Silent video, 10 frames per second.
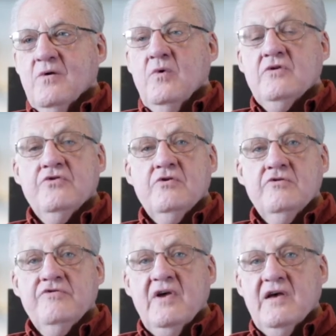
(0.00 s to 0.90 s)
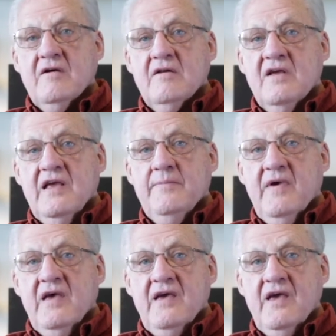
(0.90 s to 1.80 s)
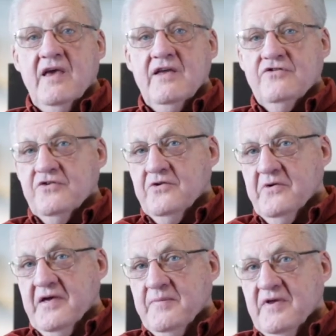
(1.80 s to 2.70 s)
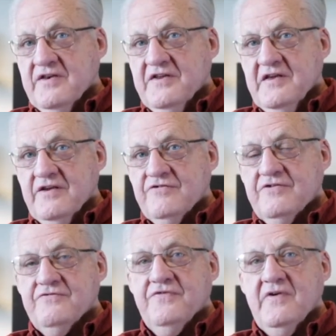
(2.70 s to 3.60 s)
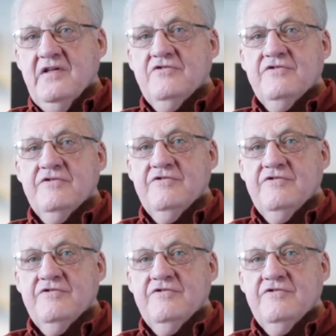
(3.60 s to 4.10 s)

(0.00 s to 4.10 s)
Well, it turns out Mahomet is the French